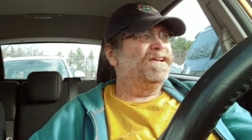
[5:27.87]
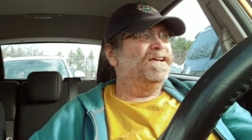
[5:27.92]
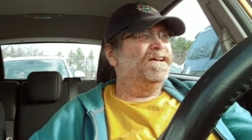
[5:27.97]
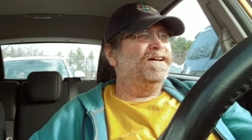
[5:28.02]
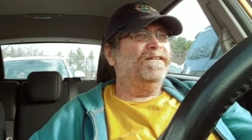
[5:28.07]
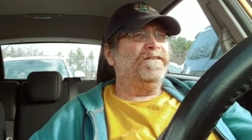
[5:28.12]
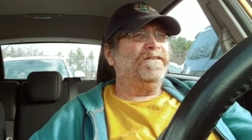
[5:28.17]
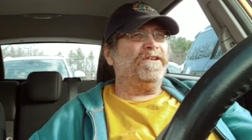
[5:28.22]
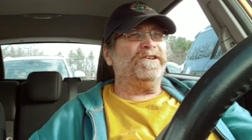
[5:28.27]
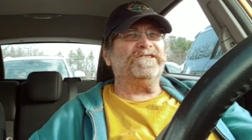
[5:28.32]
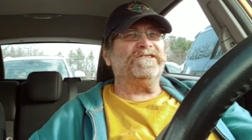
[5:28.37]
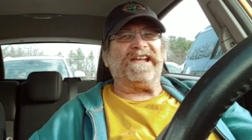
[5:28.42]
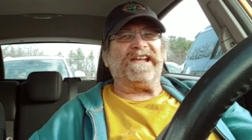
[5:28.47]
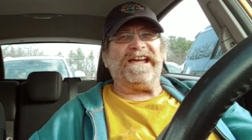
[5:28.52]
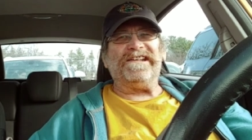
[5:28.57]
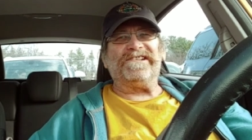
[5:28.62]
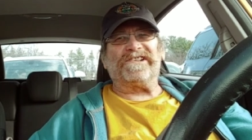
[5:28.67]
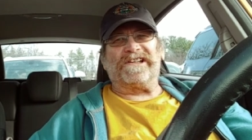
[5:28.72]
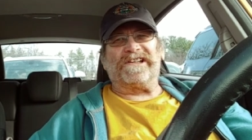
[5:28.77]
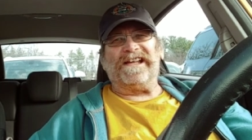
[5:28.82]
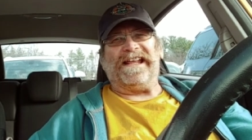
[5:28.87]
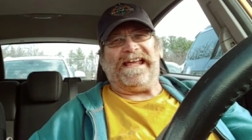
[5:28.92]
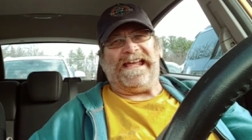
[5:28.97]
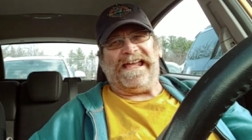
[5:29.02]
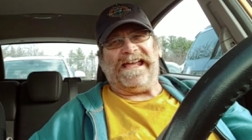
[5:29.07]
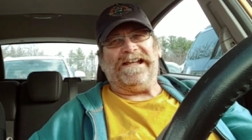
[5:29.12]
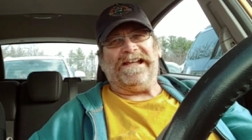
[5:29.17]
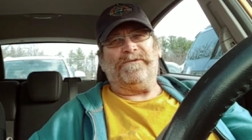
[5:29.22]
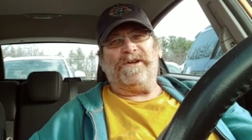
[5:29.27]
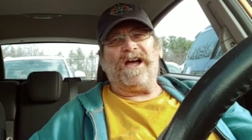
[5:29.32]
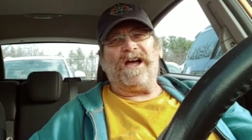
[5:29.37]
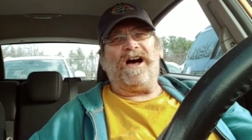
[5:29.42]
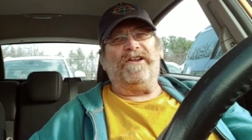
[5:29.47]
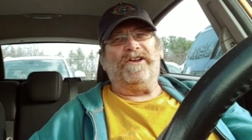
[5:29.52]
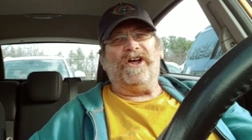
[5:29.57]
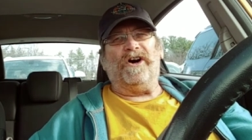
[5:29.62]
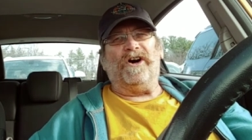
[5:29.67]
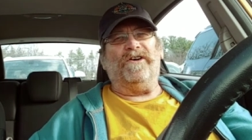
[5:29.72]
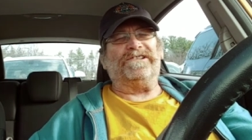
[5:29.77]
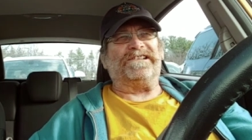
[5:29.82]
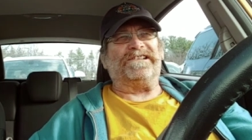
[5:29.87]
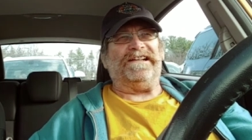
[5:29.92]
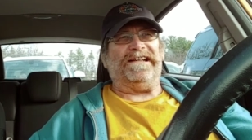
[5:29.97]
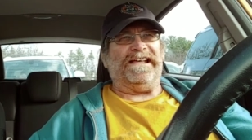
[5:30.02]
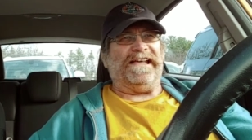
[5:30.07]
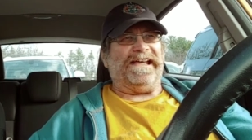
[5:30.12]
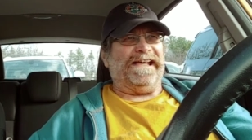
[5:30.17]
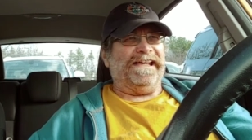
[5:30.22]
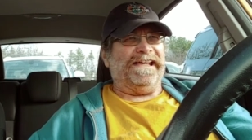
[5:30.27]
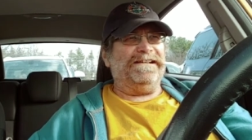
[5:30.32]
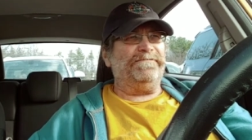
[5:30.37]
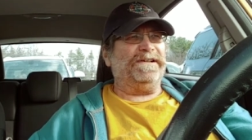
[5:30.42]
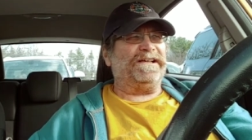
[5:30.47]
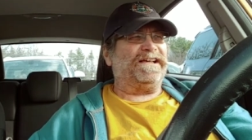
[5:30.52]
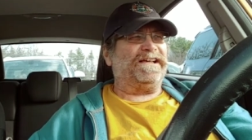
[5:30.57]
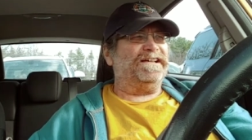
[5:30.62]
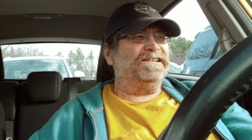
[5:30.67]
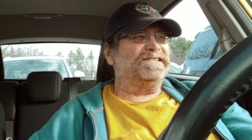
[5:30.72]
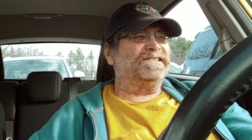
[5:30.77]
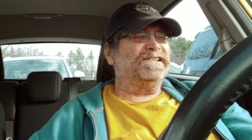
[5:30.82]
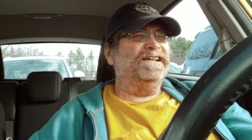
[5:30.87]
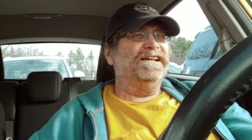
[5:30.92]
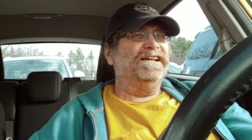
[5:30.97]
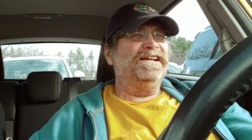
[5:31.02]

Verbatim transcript: Well, those days are going to end. We all know it's going to end because